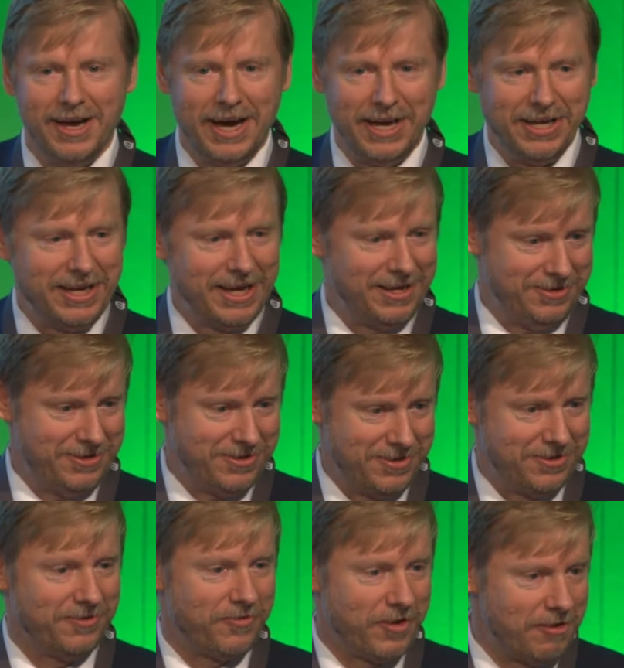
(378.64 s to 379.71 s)
And again, this
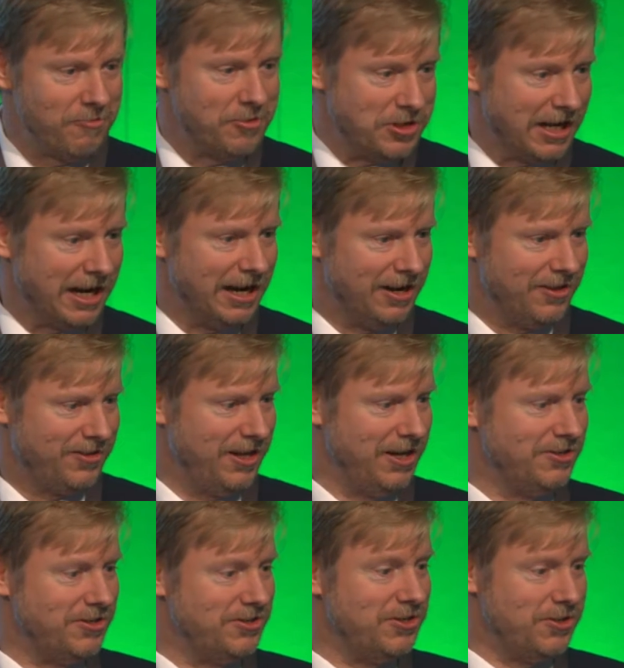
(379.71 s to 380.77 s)
is a very ridiculous
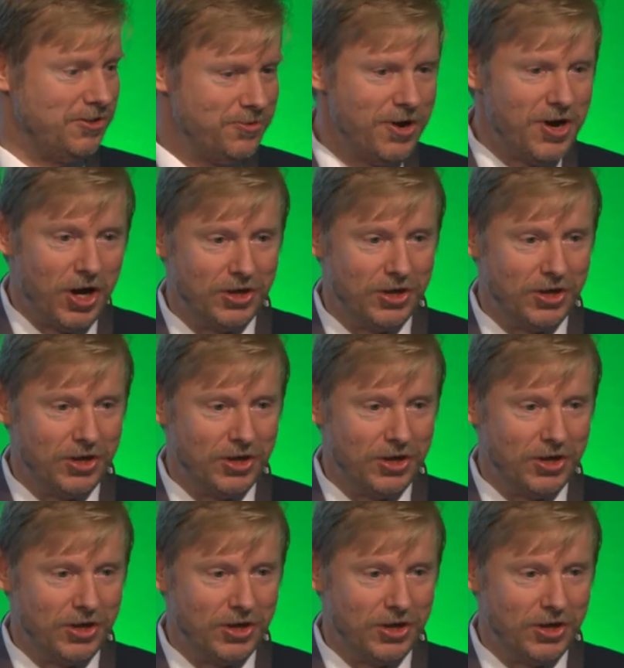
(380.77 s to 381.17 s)
thing to do